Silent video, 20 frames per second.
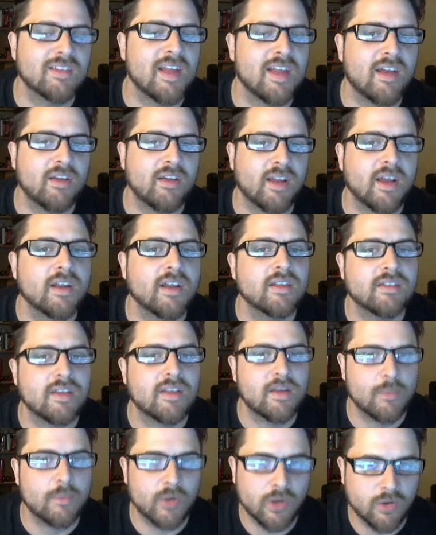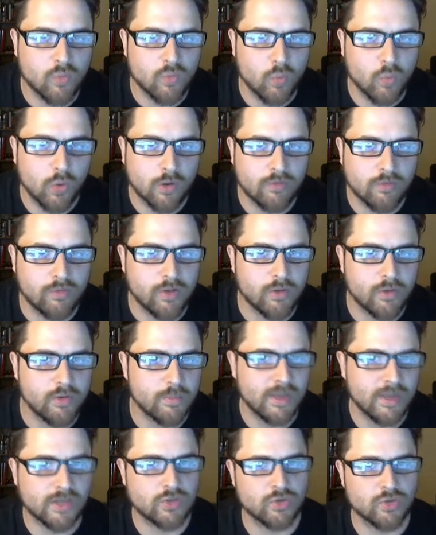kind of set up a good workflow to make
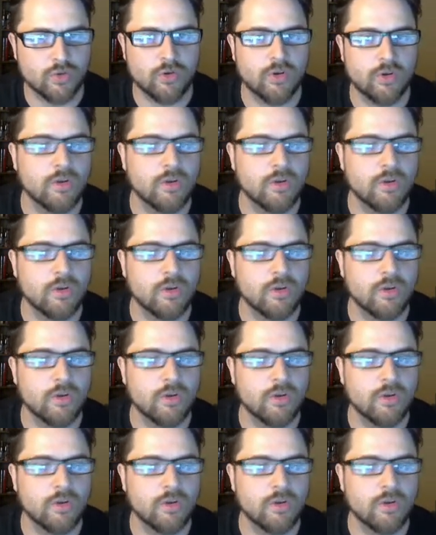sure